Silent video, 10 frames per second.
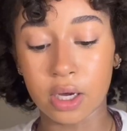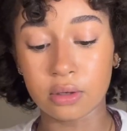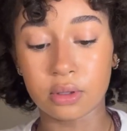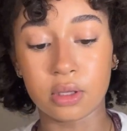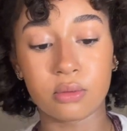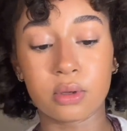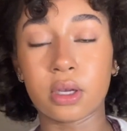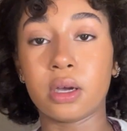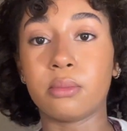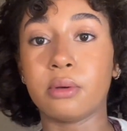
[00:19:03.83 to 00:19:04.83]
use this one
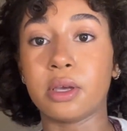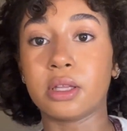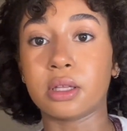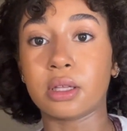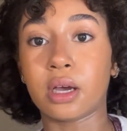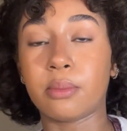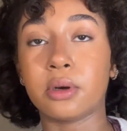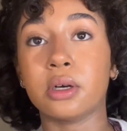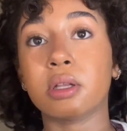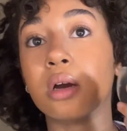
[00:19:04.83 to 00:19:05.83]
out, but basically I'll put
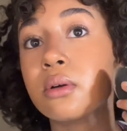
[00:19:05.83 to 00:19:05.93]
a lot